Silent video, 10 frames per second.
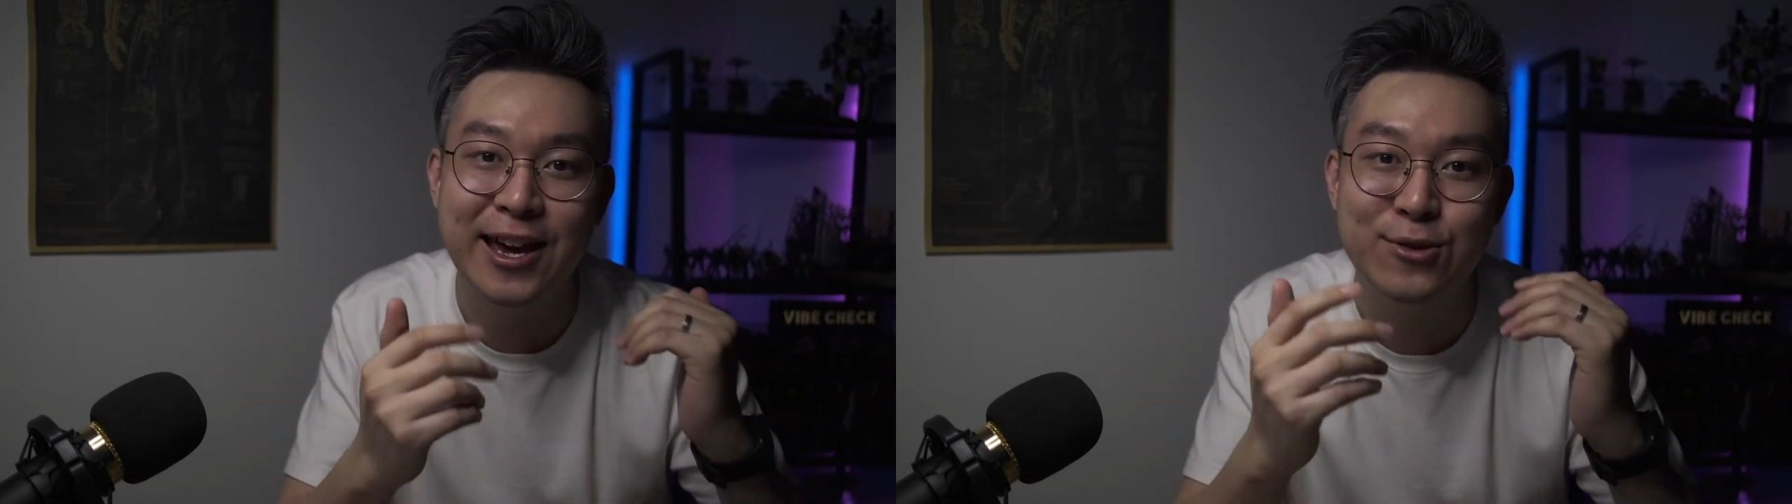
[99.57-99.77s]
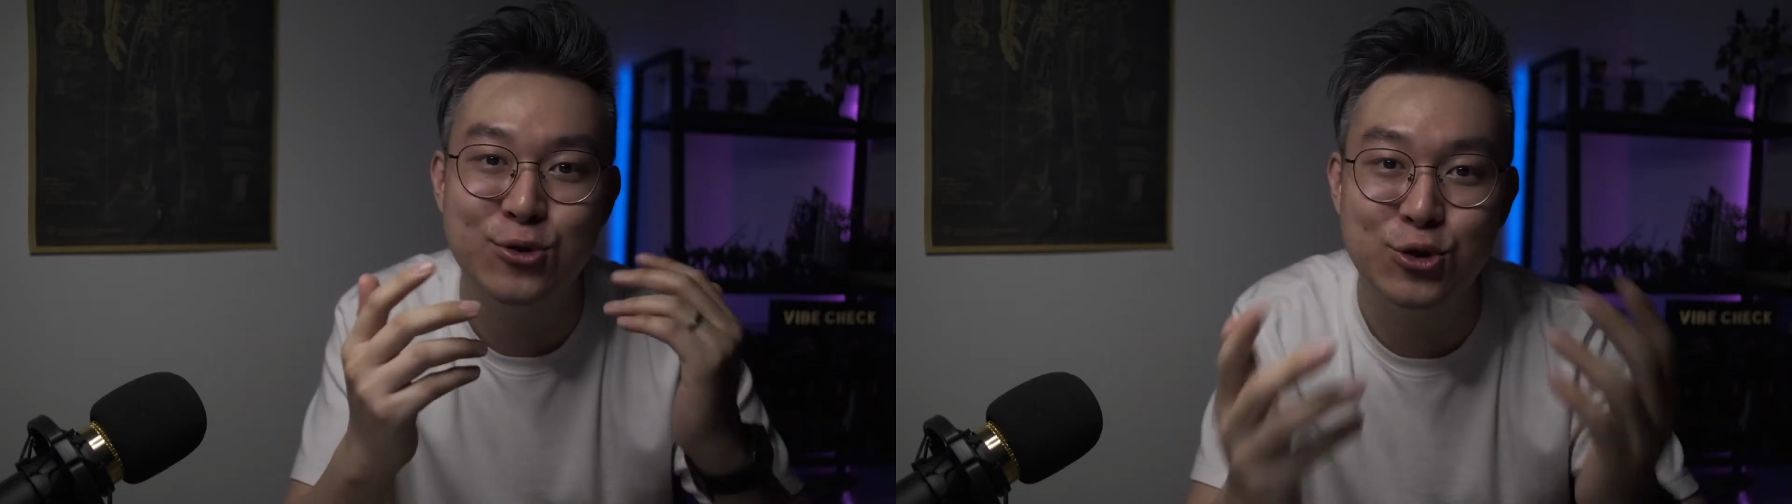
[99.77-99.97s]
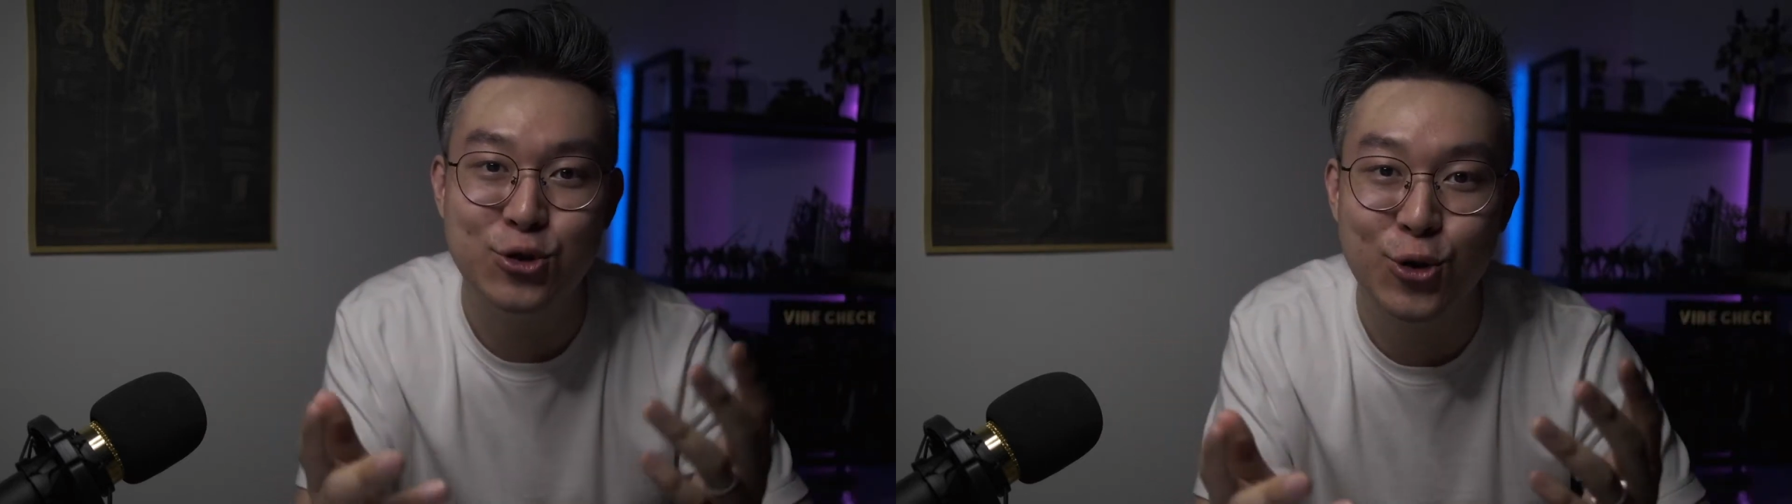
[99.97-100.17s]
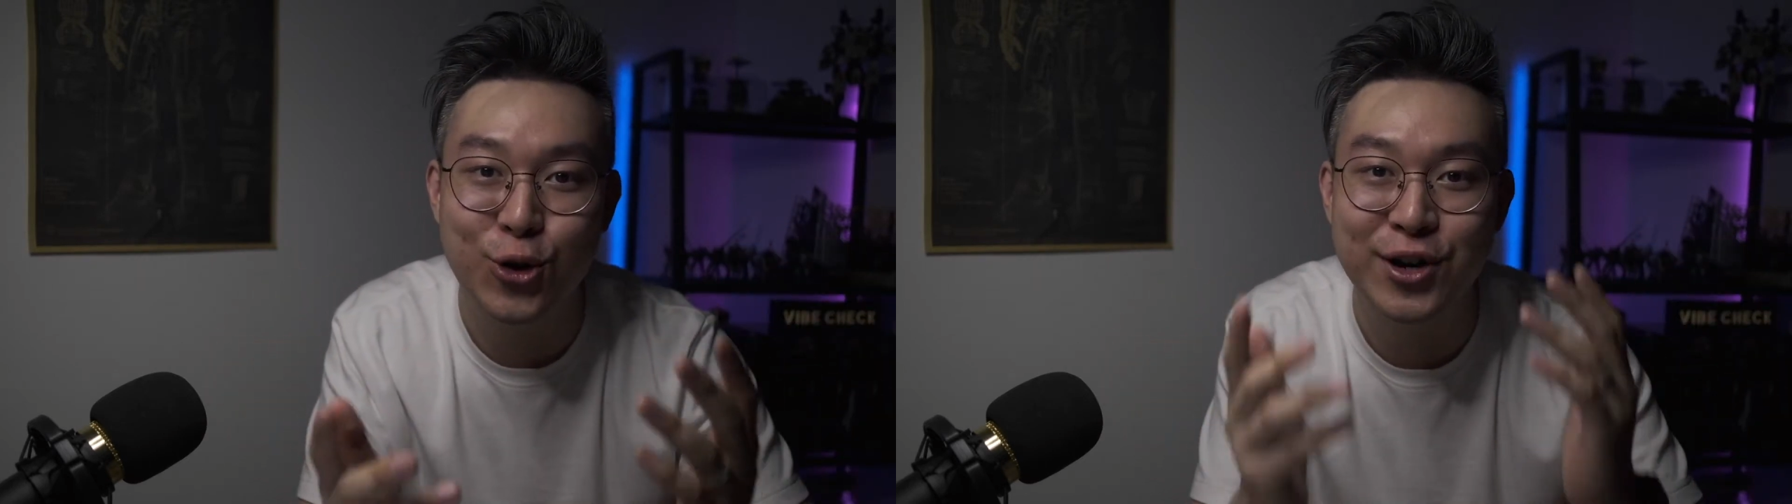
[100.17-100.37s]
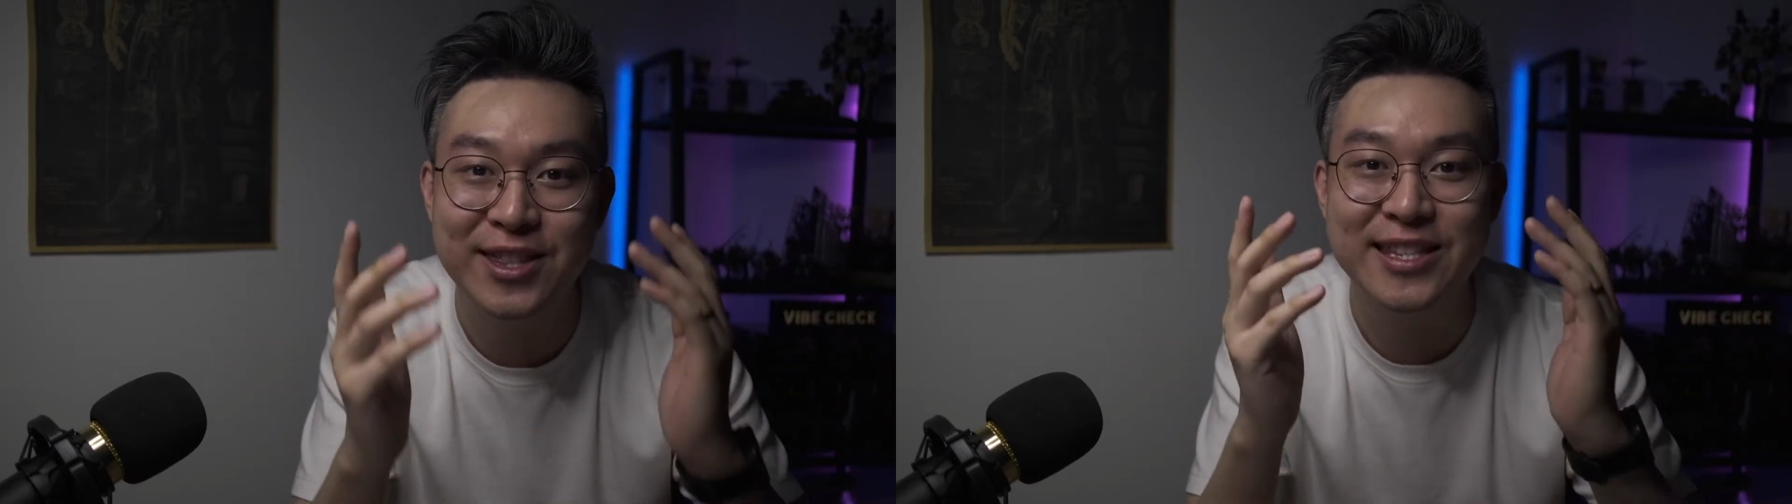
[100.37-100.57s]

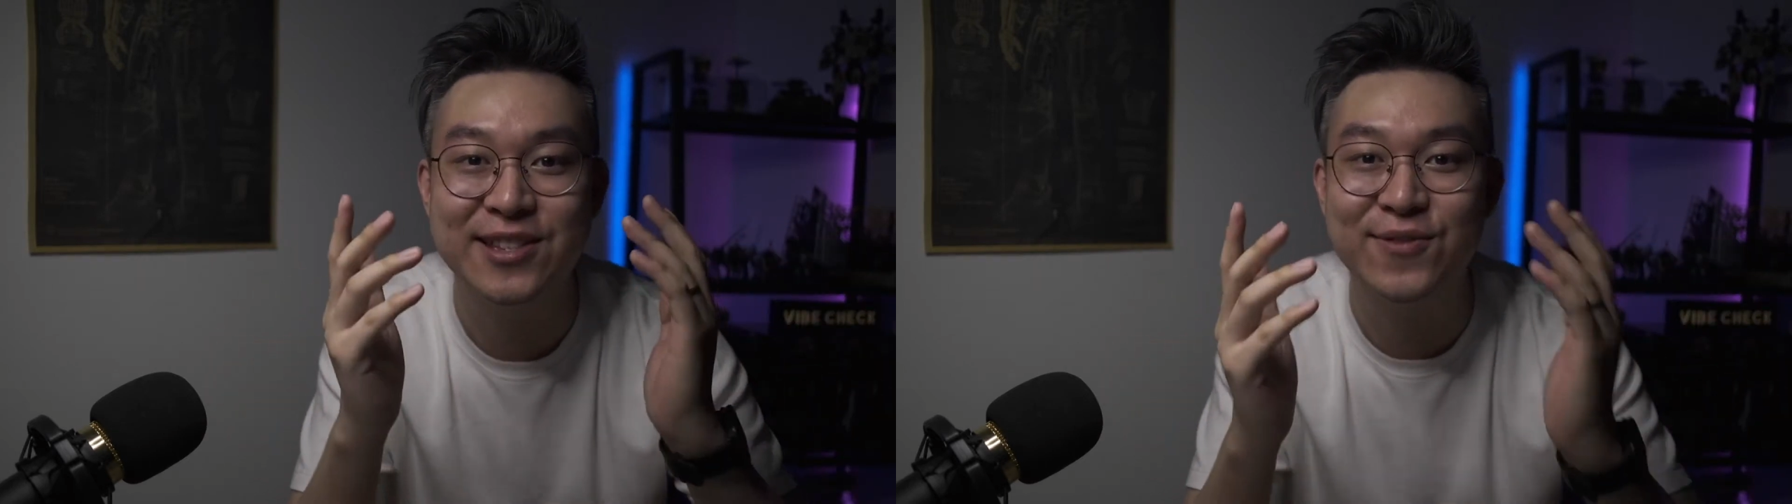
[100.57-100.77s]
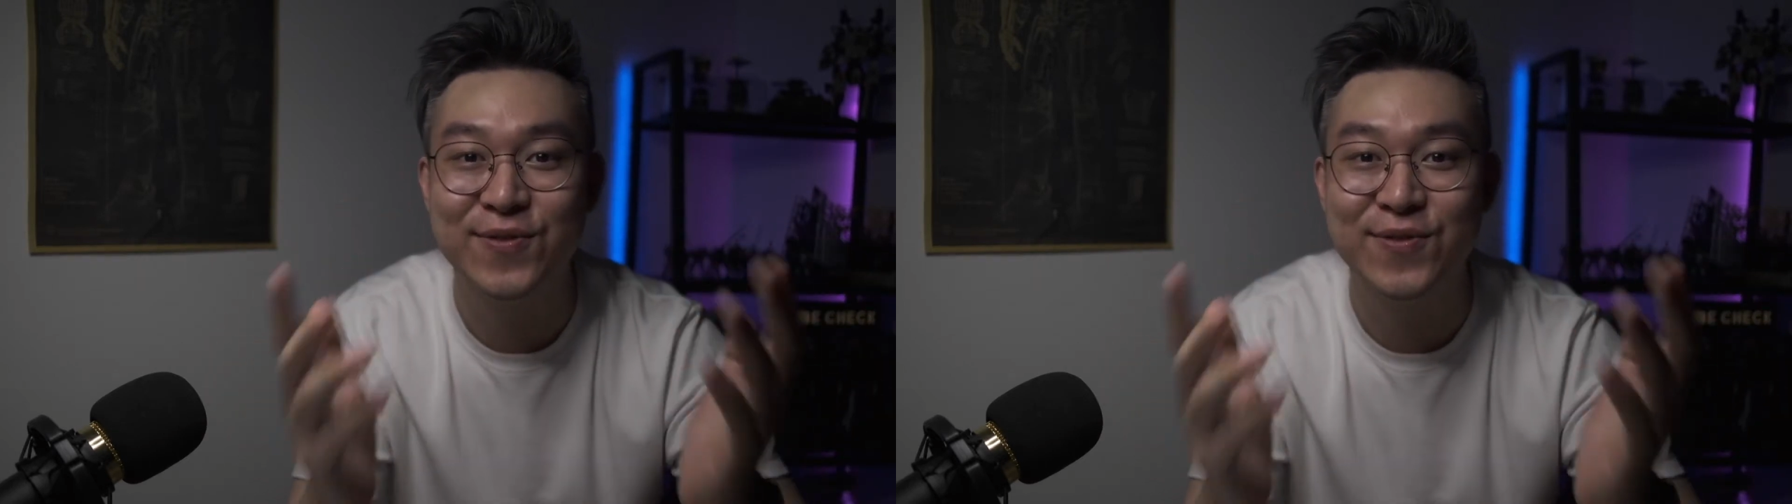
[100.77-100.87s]
enjoy this